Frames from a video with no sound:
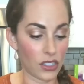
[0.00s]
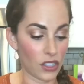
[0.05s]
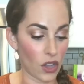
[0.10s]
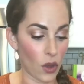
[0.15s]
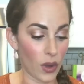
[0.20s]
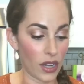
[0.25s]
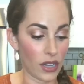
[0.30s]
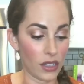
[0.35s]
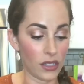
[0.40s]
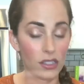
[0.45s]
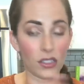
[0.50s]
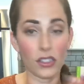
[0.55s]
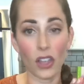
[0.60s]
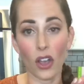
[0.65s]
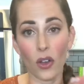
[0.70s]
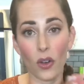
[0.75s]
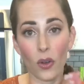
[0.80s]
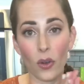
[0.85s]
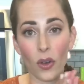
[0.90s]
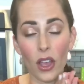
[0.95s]
So it is
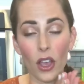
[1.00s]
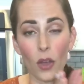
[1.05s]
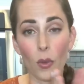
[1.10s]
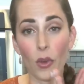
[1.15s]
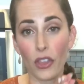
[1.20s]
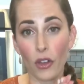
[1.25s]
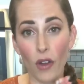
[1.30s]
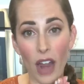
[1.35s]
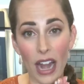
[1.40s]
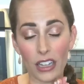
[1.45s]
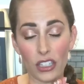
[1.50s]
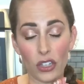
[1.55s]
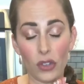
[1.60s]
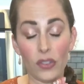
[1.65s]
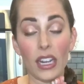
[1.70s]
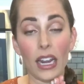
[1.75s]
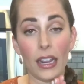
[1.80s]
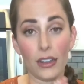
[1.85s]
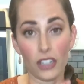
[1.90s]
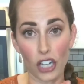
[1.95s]
so with
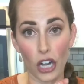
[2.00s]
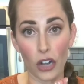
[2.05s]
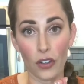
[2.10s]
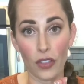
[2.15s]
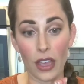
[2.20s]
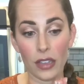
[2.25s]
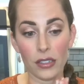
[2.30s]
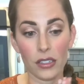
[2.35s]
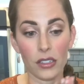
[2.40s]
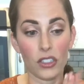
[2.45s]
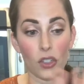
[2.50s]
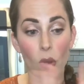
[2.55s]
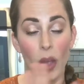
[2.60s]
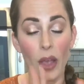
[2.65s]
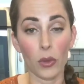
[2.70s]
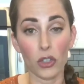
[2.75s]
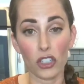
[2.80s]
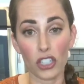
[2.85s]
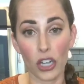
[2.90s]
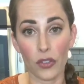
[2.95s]
gratitude that I share this. So
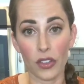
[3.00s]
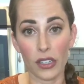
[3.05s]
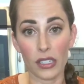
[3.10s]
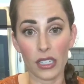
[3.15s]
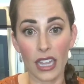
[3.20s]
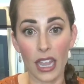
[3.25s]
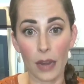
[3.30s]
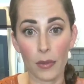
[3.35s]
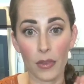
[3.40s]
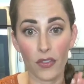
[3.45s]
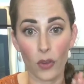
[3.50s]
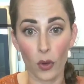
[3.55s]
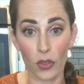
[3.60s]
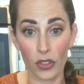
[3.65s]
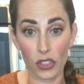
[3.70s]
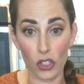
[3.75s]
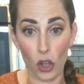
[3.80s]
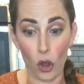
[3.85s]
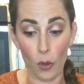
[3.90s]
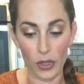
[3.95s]
I will share this again before
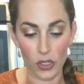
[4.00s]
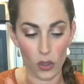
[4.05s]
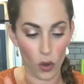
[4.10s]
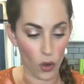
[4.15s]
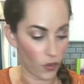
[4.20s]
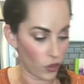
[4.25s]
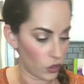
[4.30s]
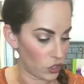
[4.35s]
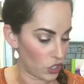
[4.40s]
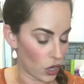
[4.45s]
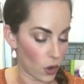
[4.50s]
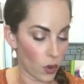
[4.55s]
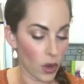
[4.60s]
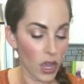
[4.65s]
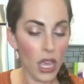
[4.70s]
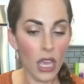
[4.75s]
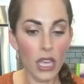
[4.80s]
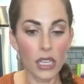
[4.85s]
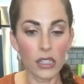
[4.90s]
the scope is over too.